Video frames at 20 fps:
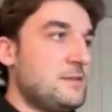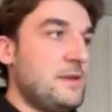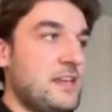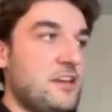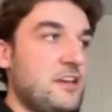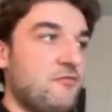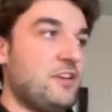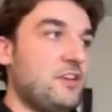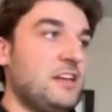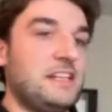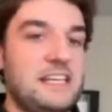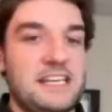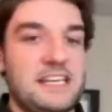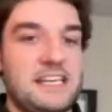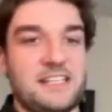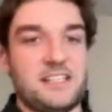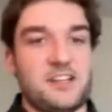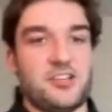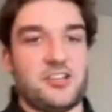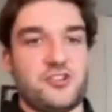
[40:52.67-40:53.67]
To make it really
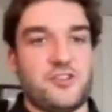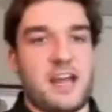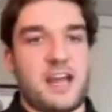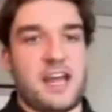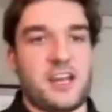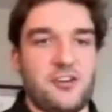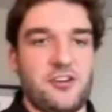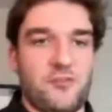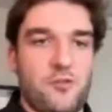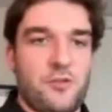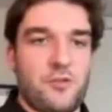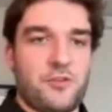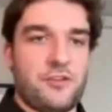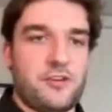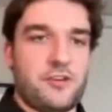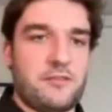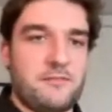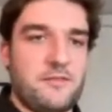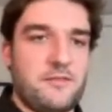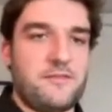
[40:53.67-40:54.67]
easy to track your
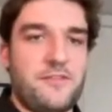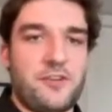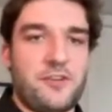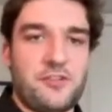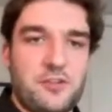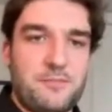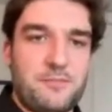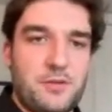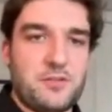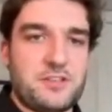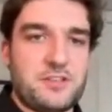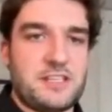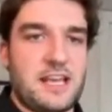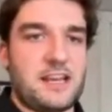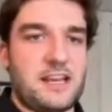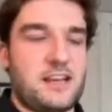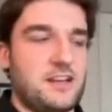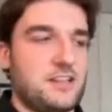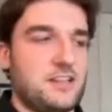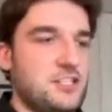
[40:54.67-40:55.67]
order, further boost
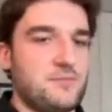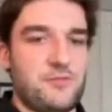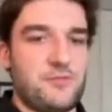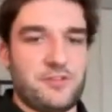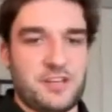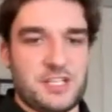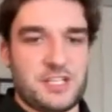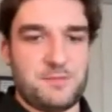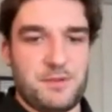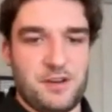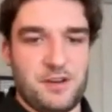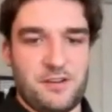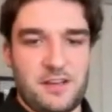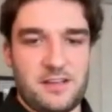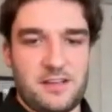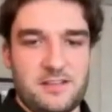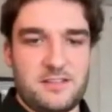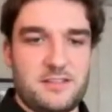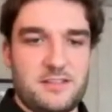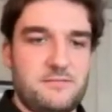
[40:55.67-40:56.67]
that customer
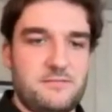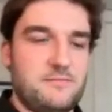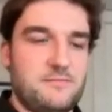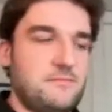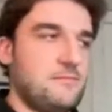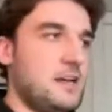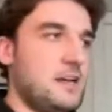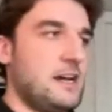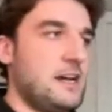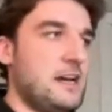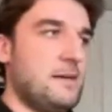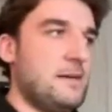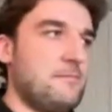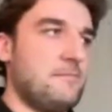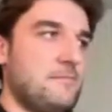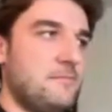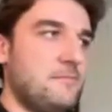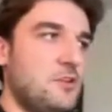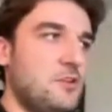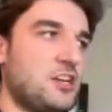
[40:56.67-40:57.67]
experience,
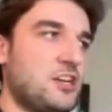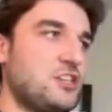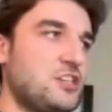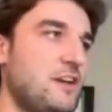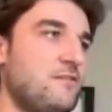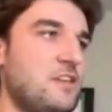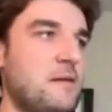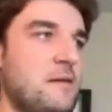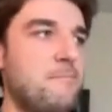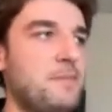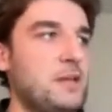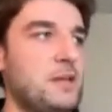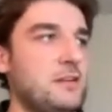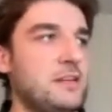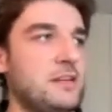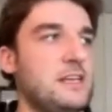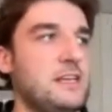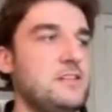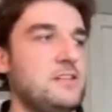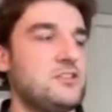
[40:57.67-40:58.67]
you actually have the
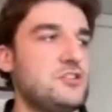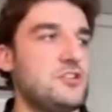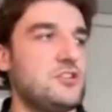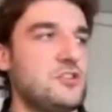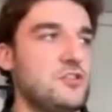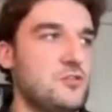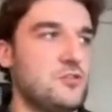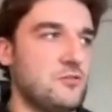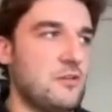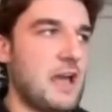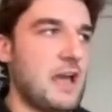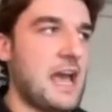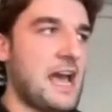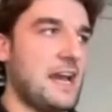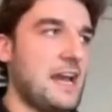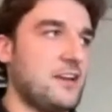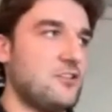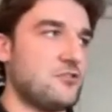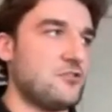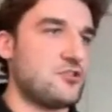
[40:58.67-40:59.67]
ability to
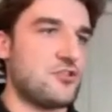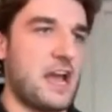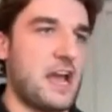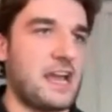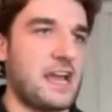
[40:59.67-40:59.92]
add your